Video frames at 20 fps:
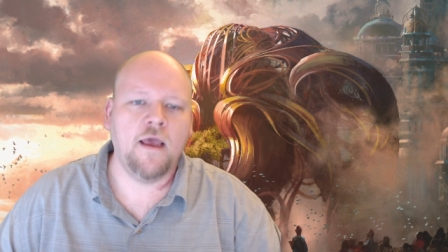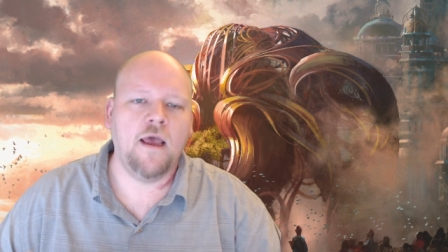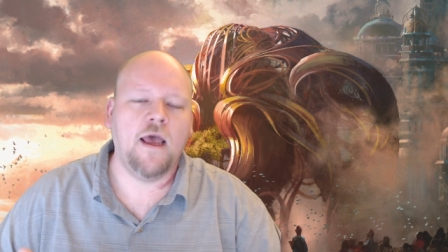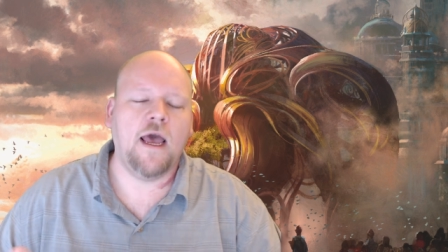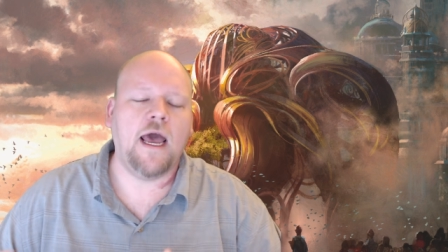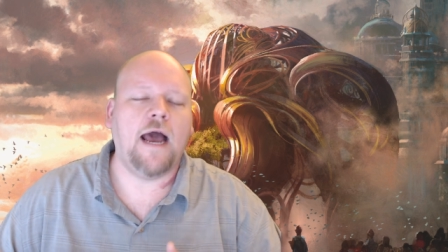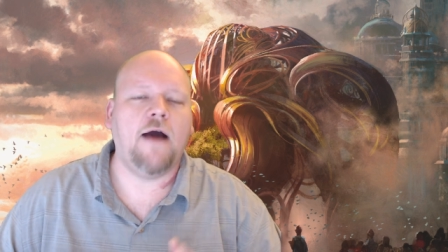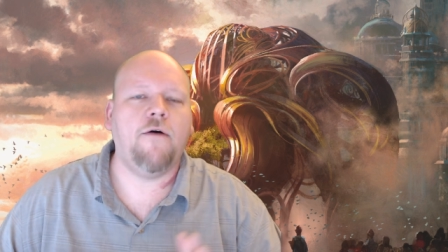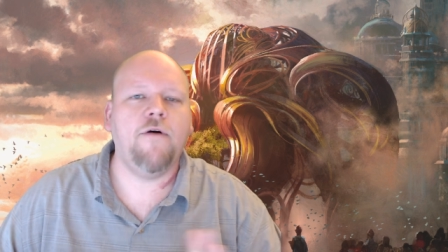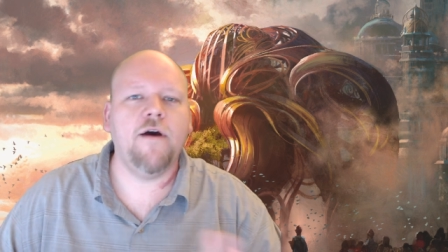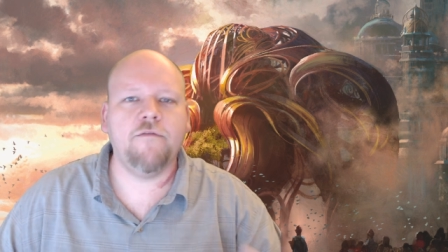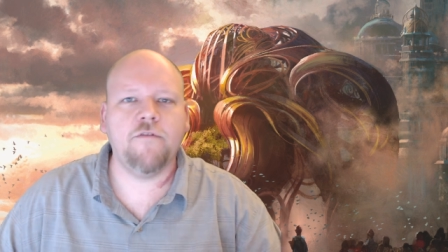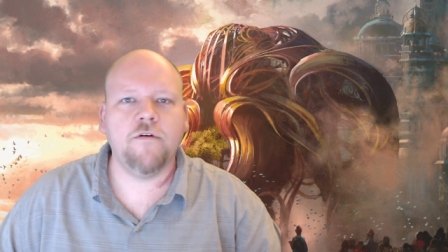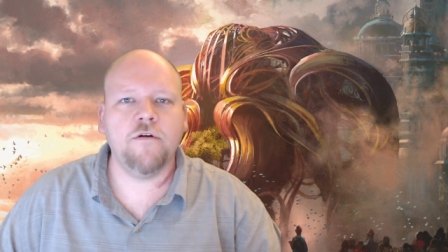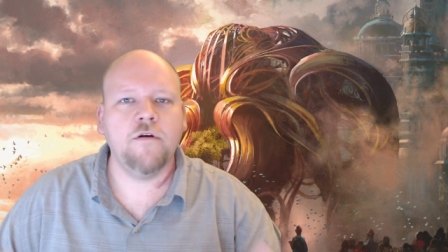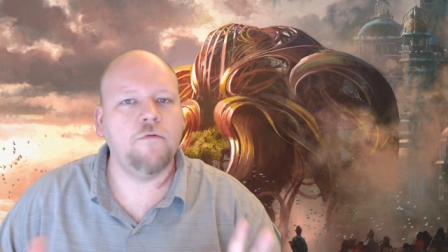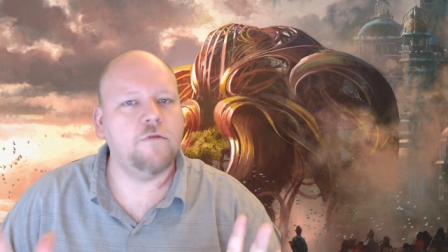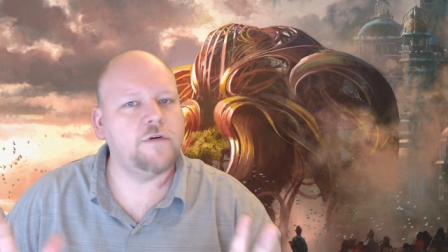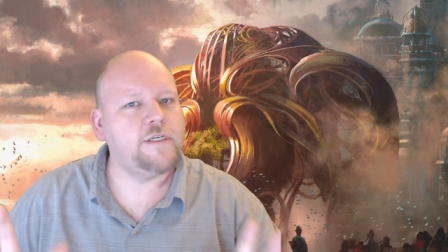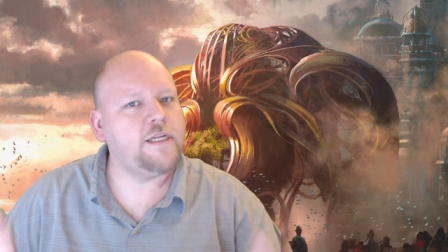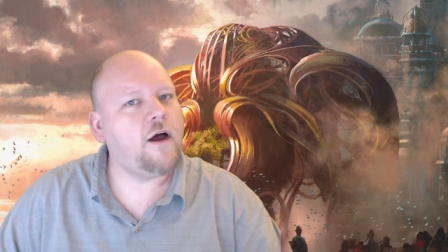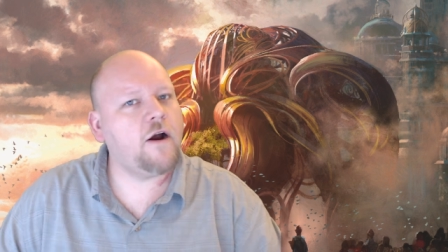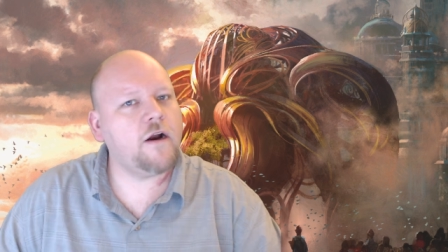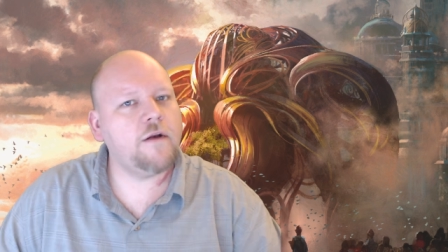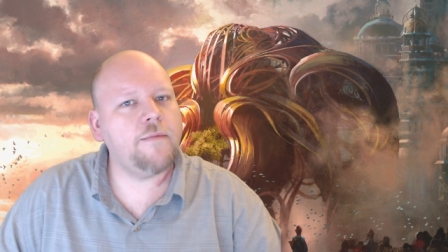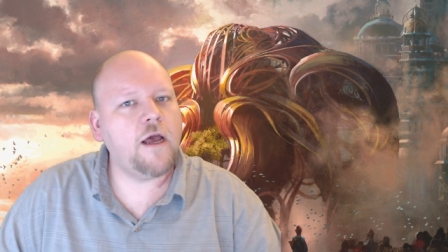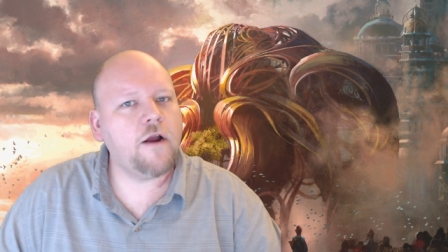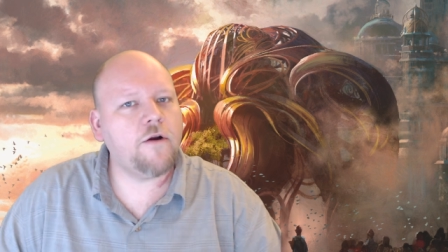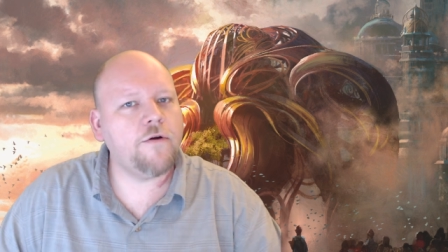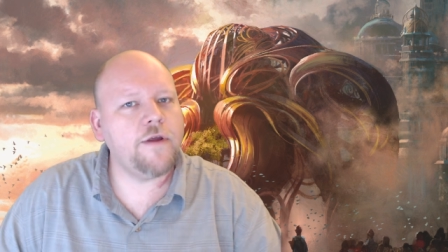However, we're talking
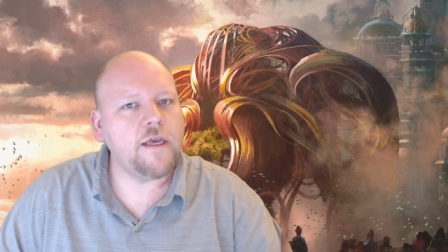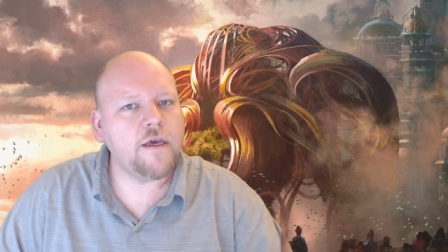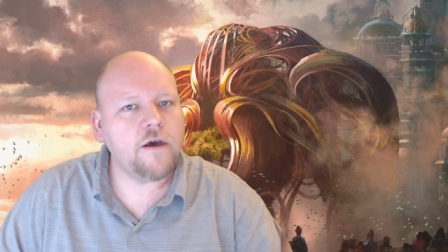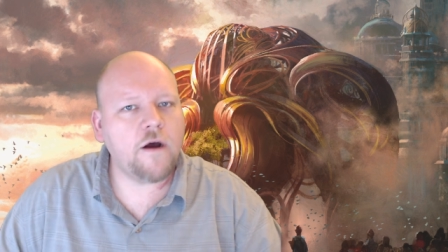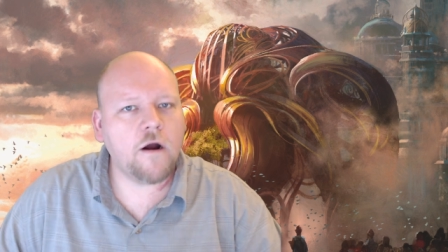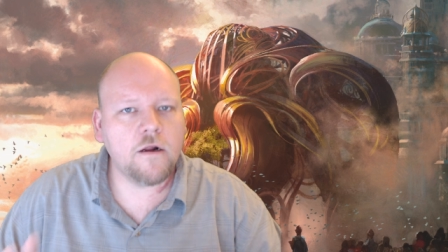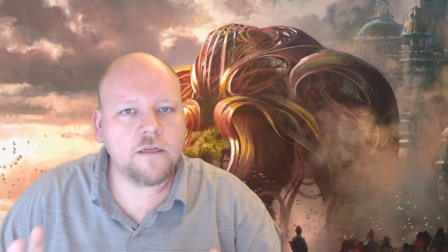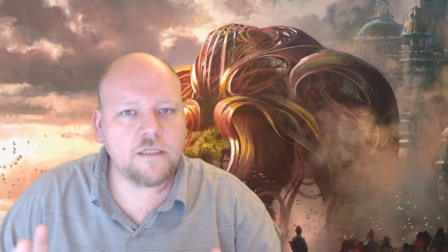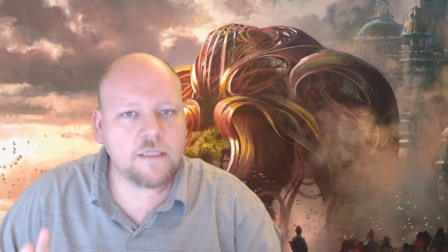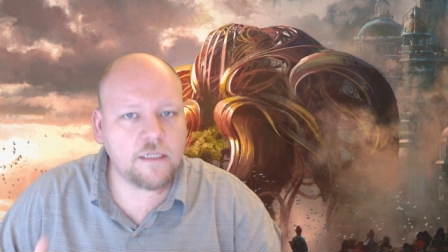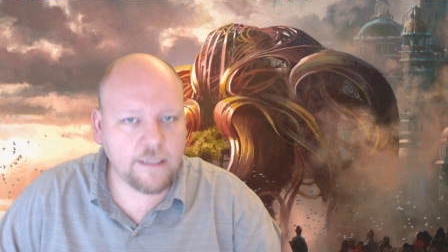about green cards.